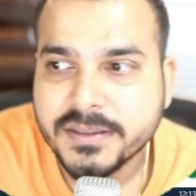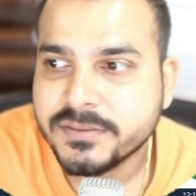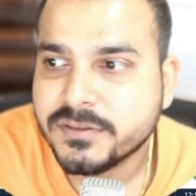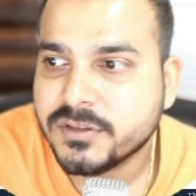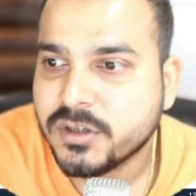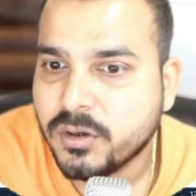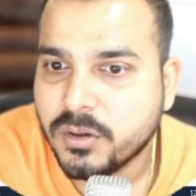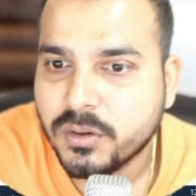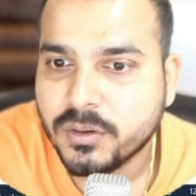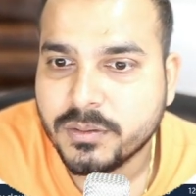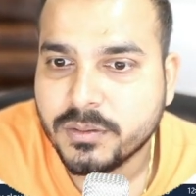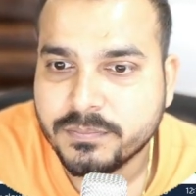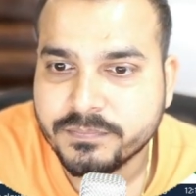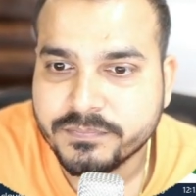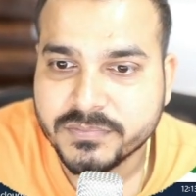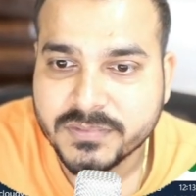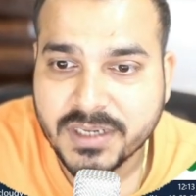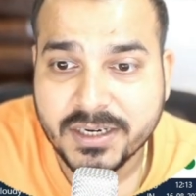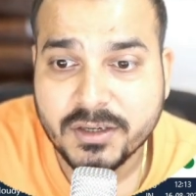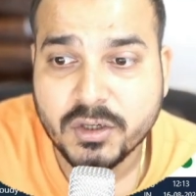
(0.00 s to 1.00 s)
So
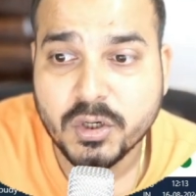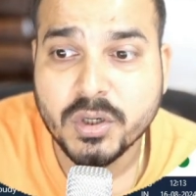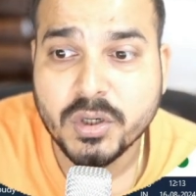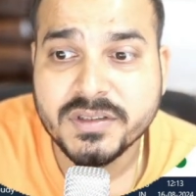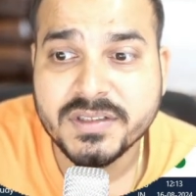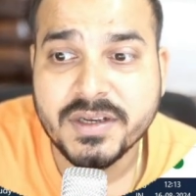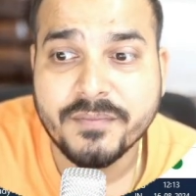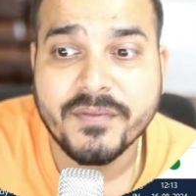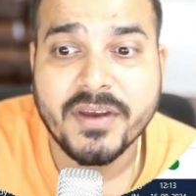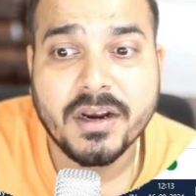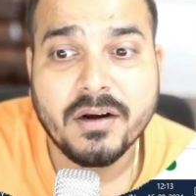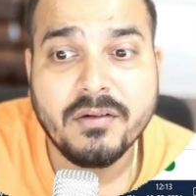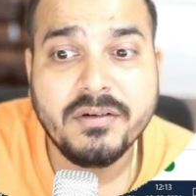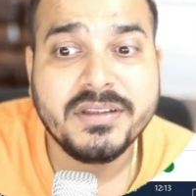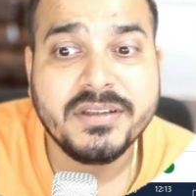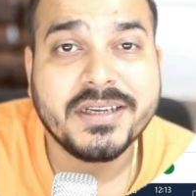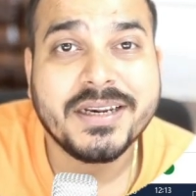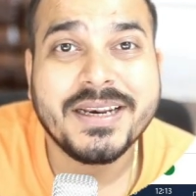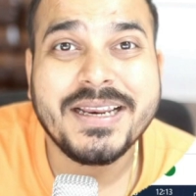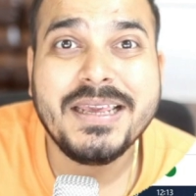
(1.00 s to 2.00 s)
it took somewhere
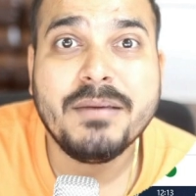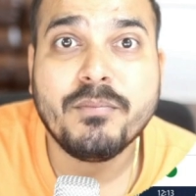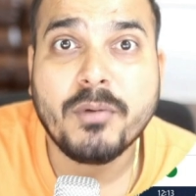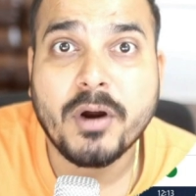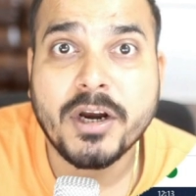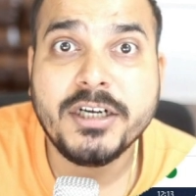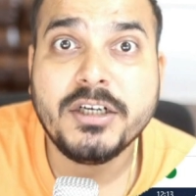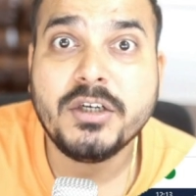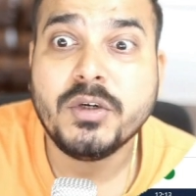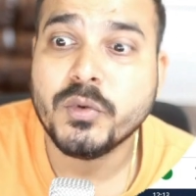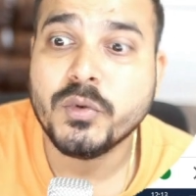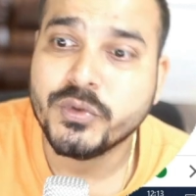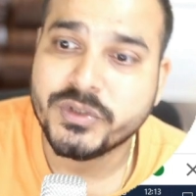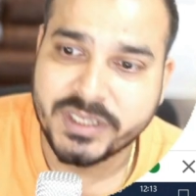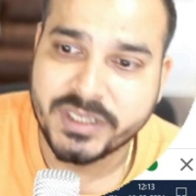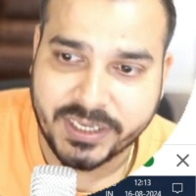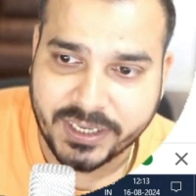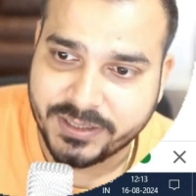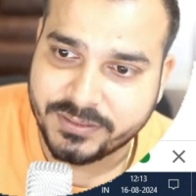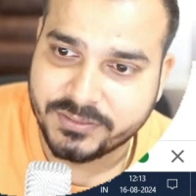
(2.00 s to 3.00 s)
around 3.2
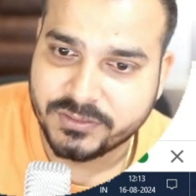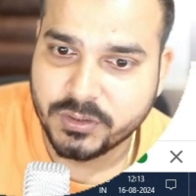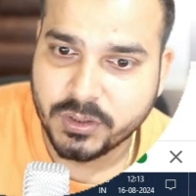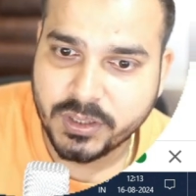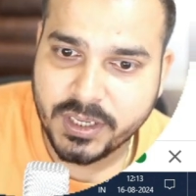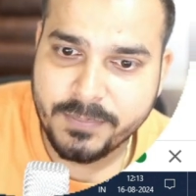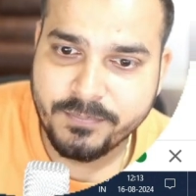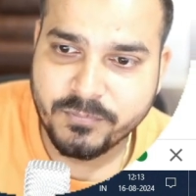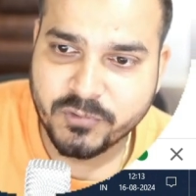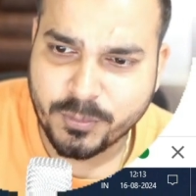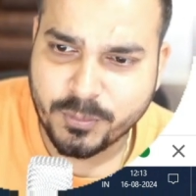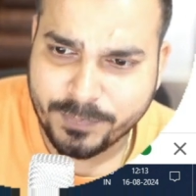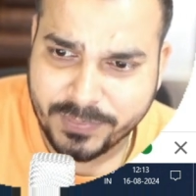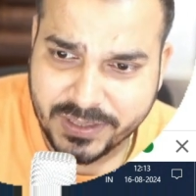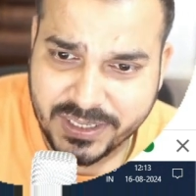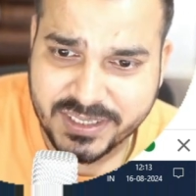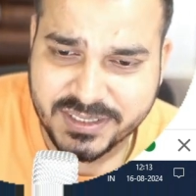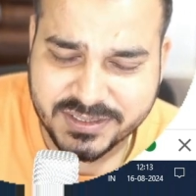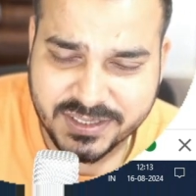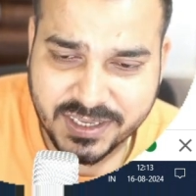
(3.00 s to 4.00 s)
seconds. Okay. So
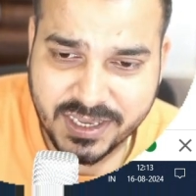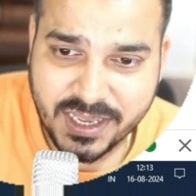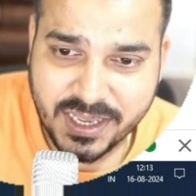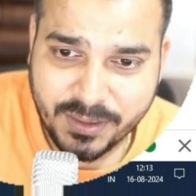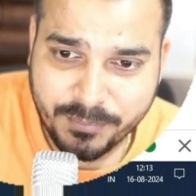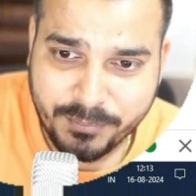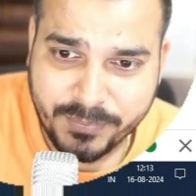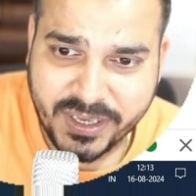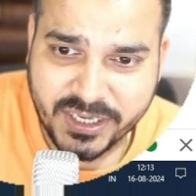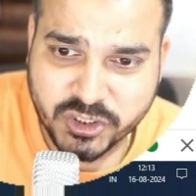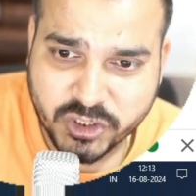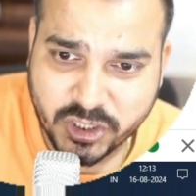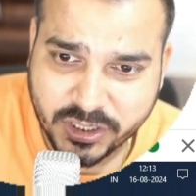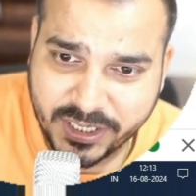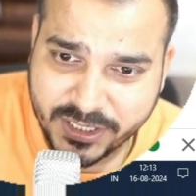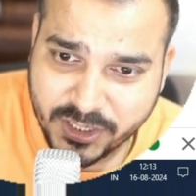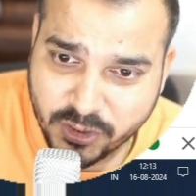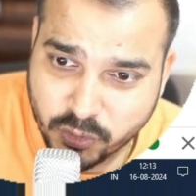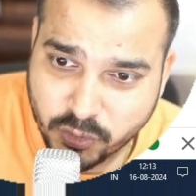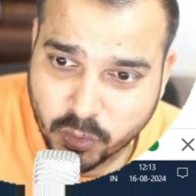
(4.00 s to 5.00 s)
please make sure
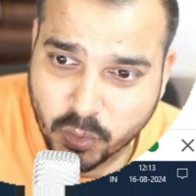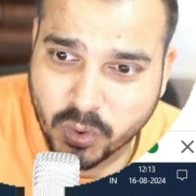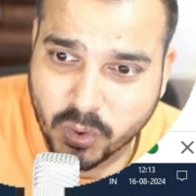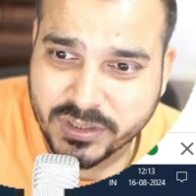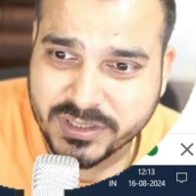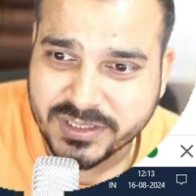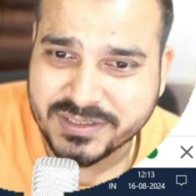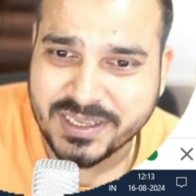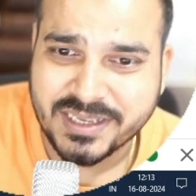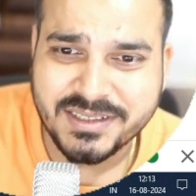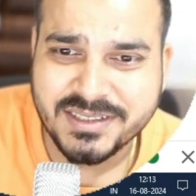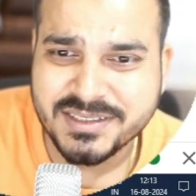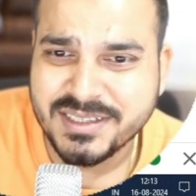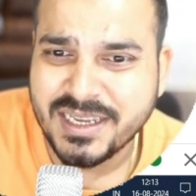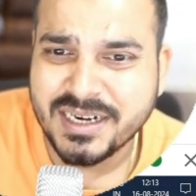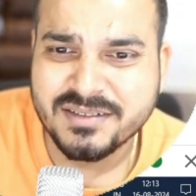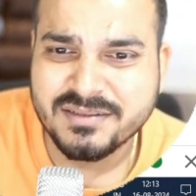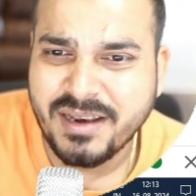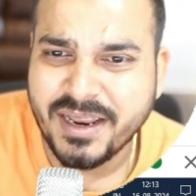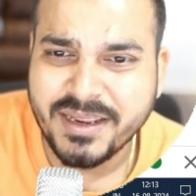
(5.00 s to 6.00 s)
that you note this. And these
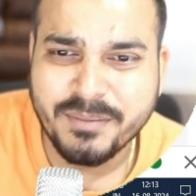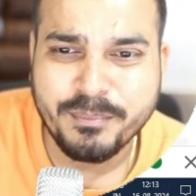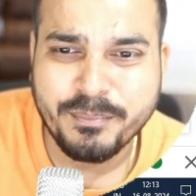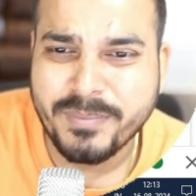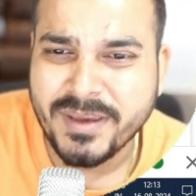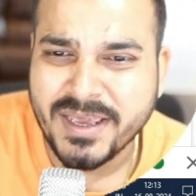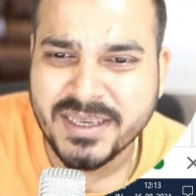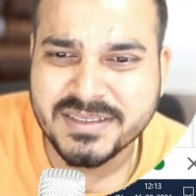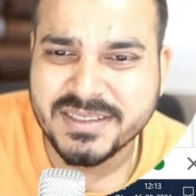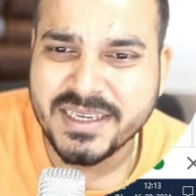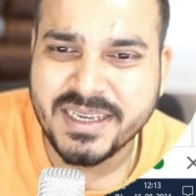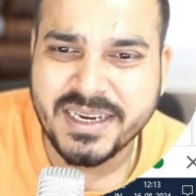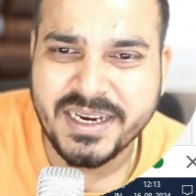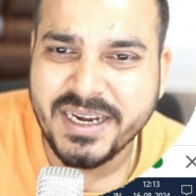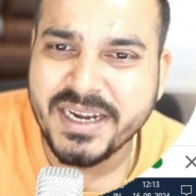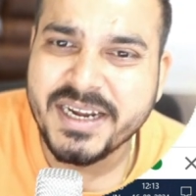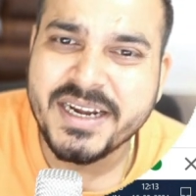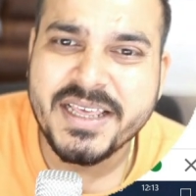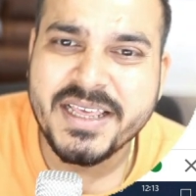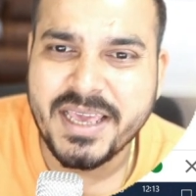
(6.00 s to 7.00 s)
are like basic
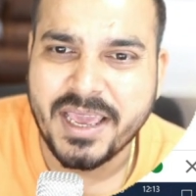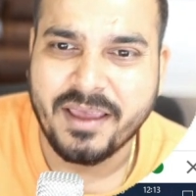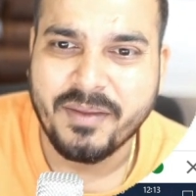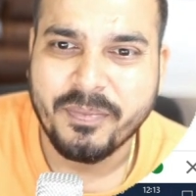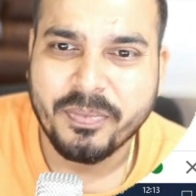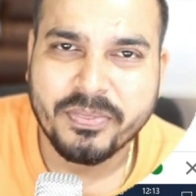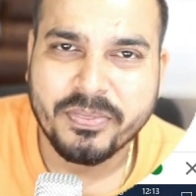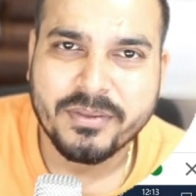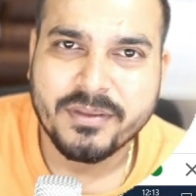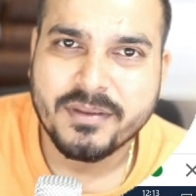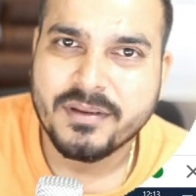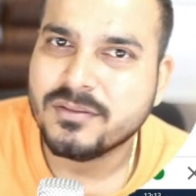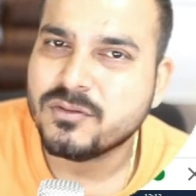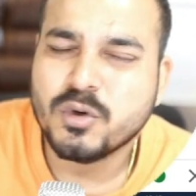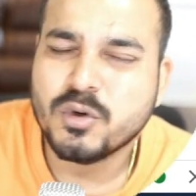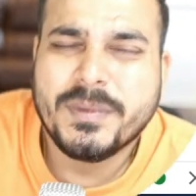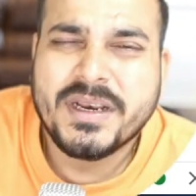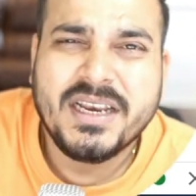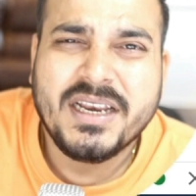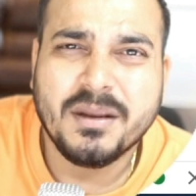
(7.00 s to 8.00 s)
EDA.
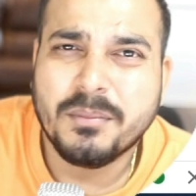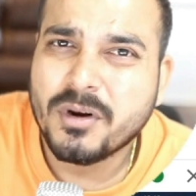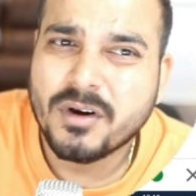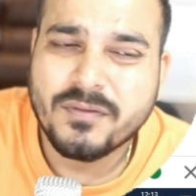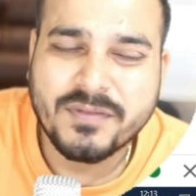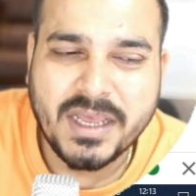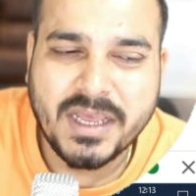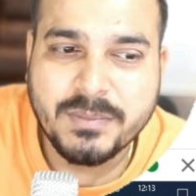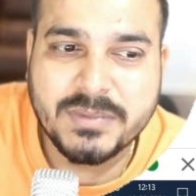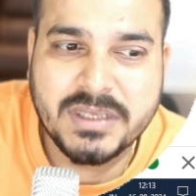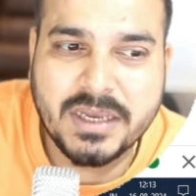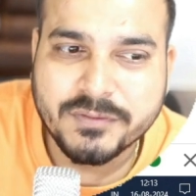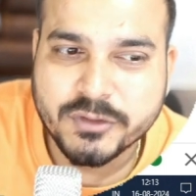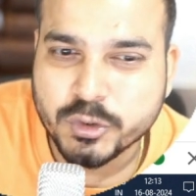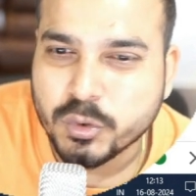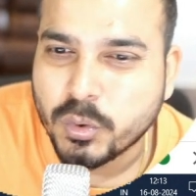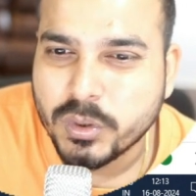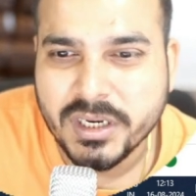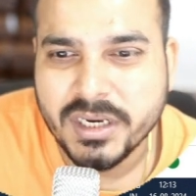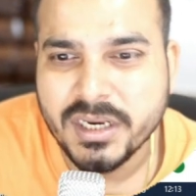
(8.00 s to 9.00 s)
So many number of times I've
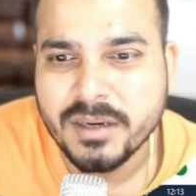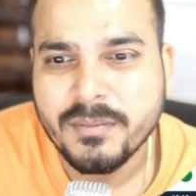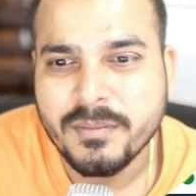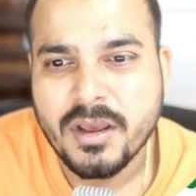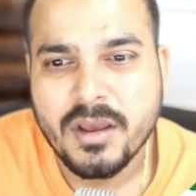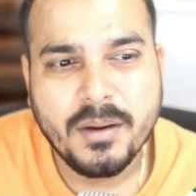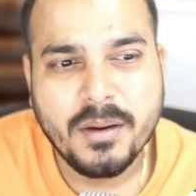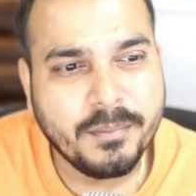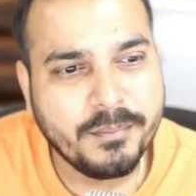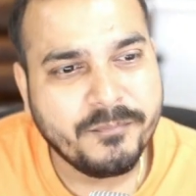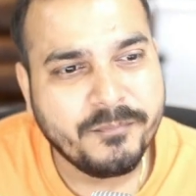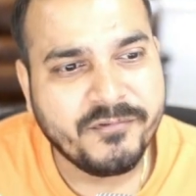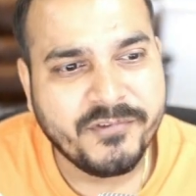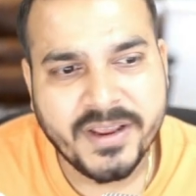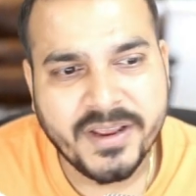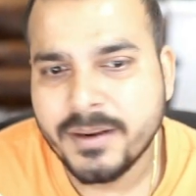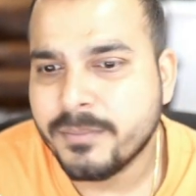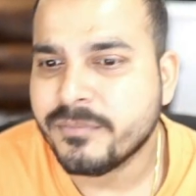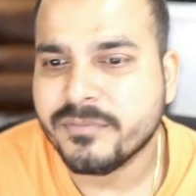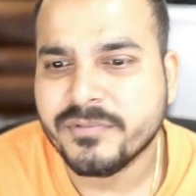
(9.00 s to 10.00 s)
shown in
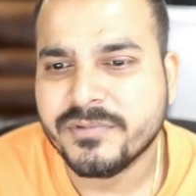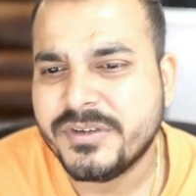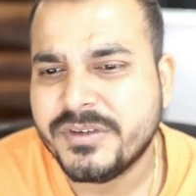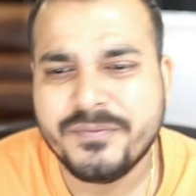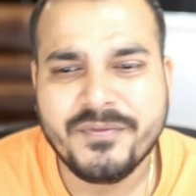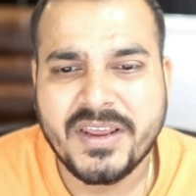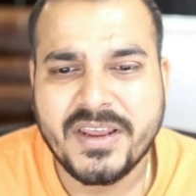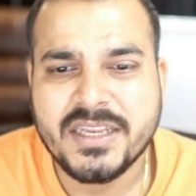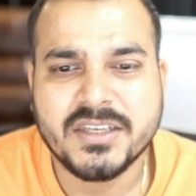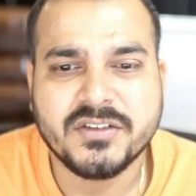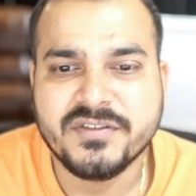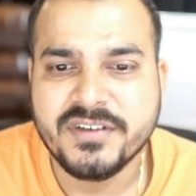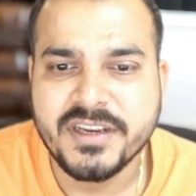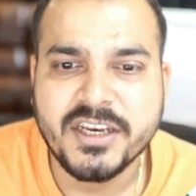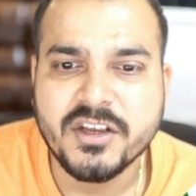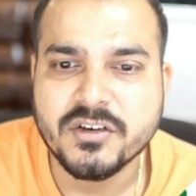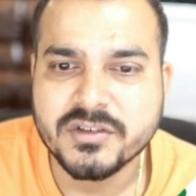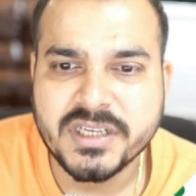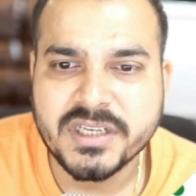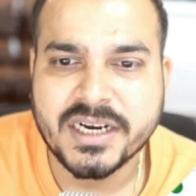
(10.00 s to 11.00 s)
various
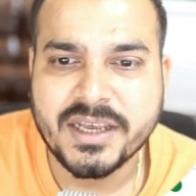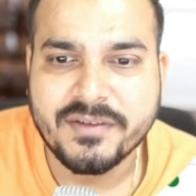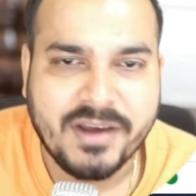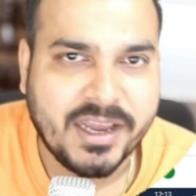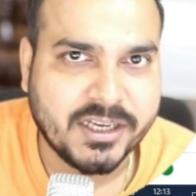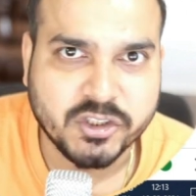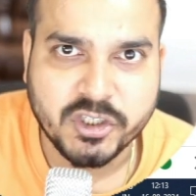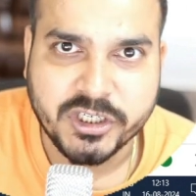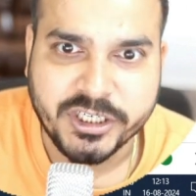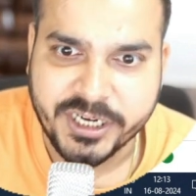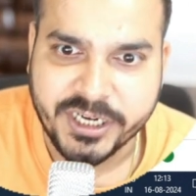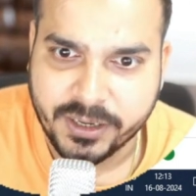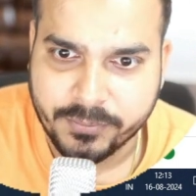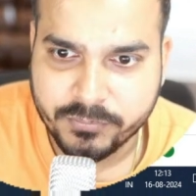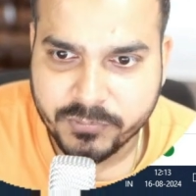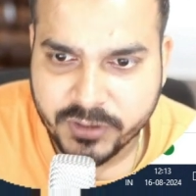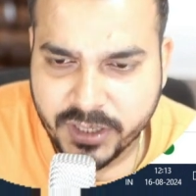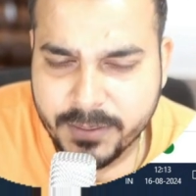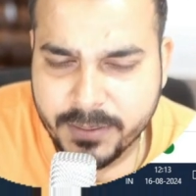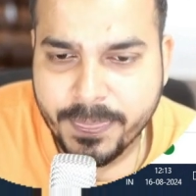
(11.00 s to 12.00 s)
videos that I've actually done,
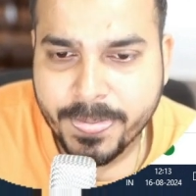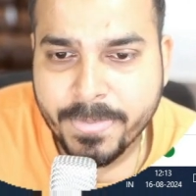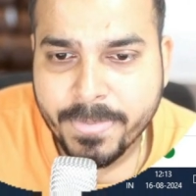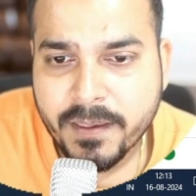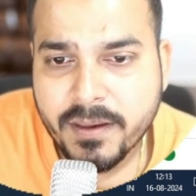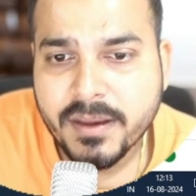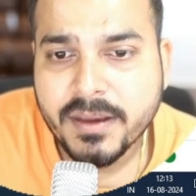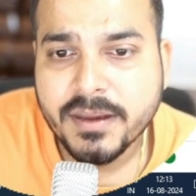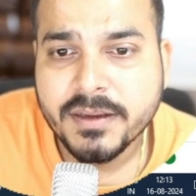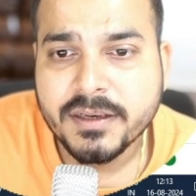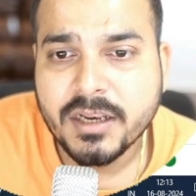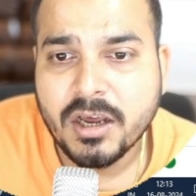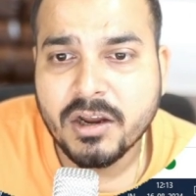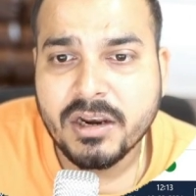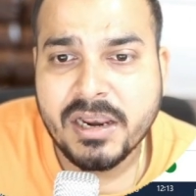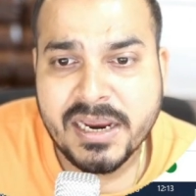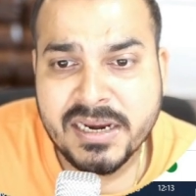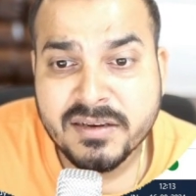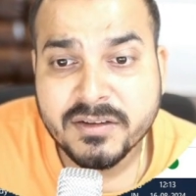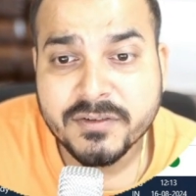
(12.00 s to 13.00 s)
right?
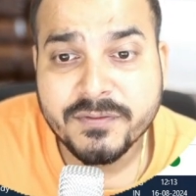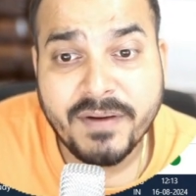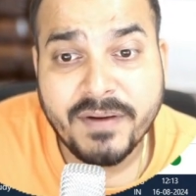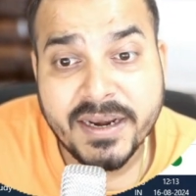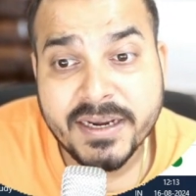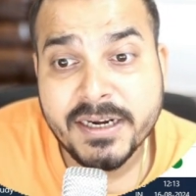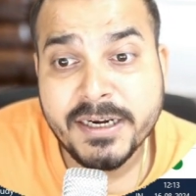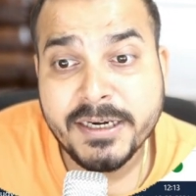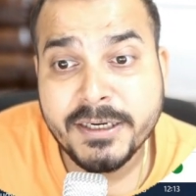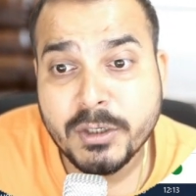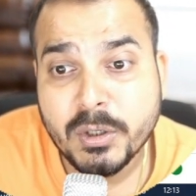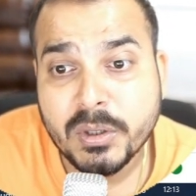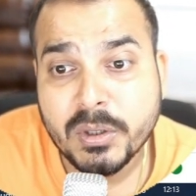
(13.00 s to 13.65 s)
Now let's finally